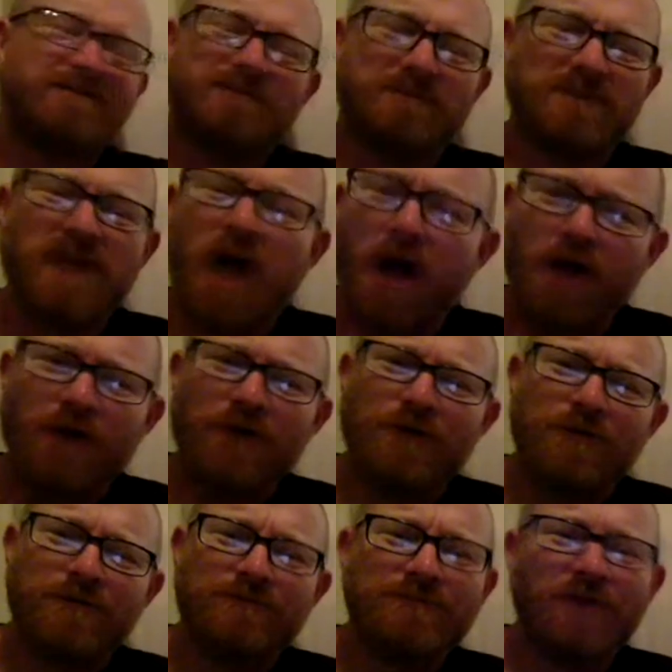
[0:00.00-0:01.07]
No,
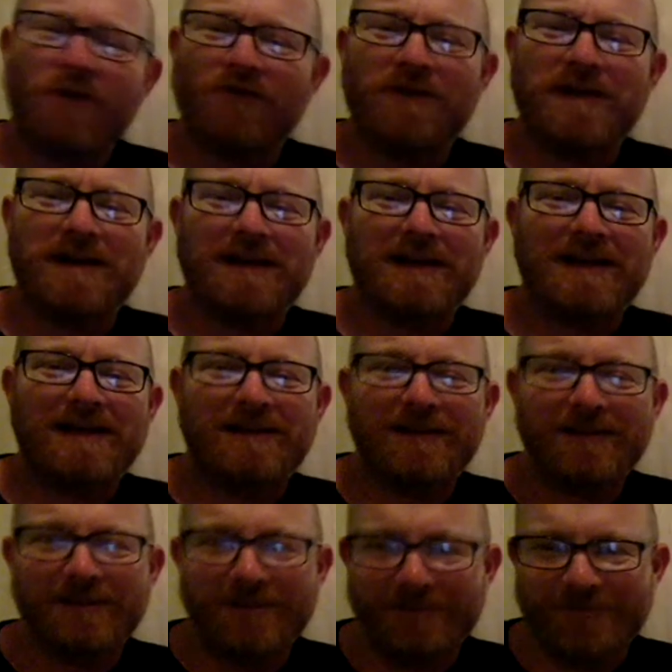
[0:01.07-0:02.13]
not really.
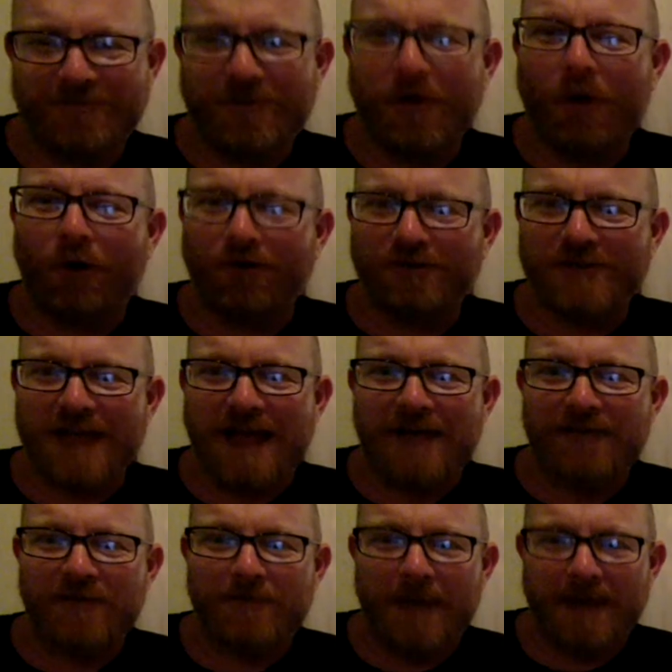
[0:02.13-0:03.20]
You've got to
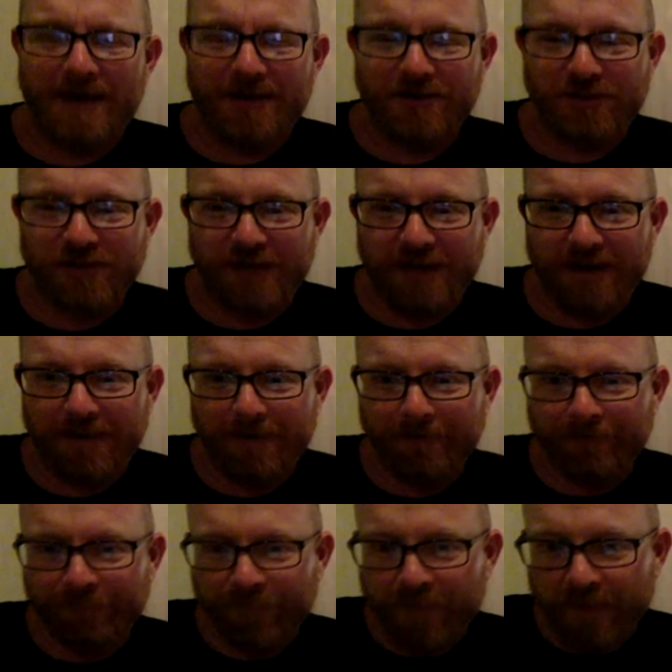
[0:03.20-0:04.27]
have a main sheet.
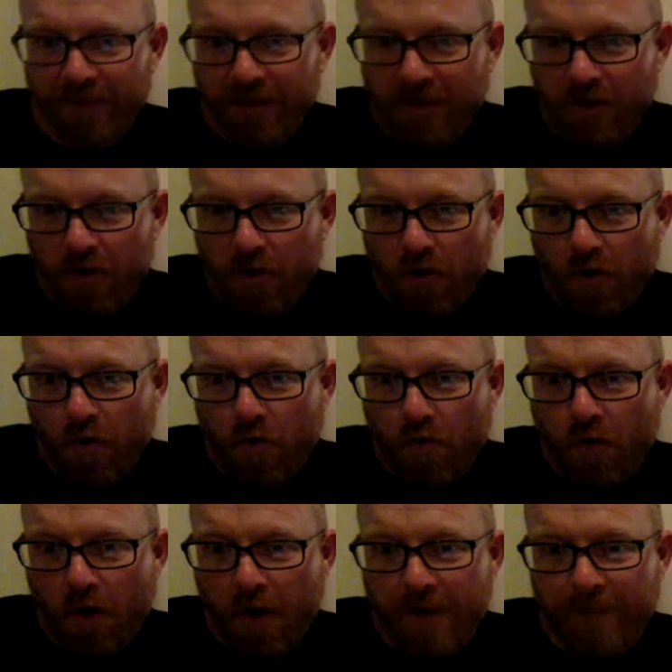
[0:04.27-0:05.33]

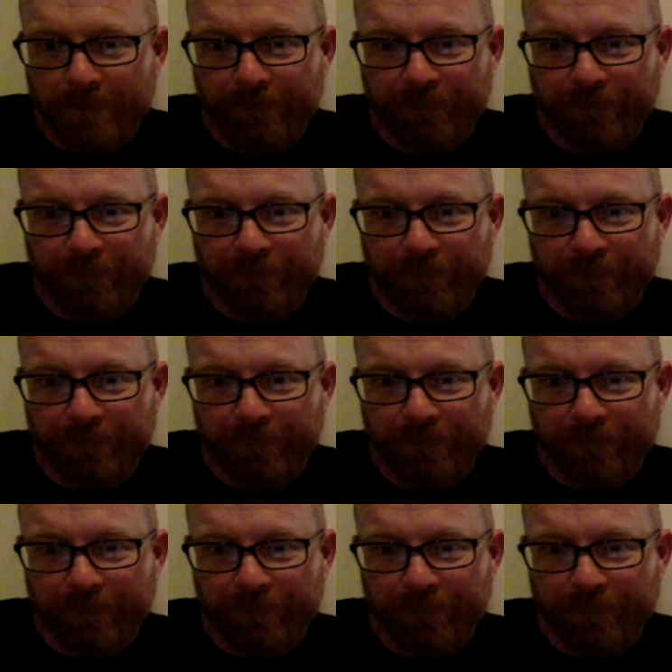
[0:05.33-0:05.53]
All right.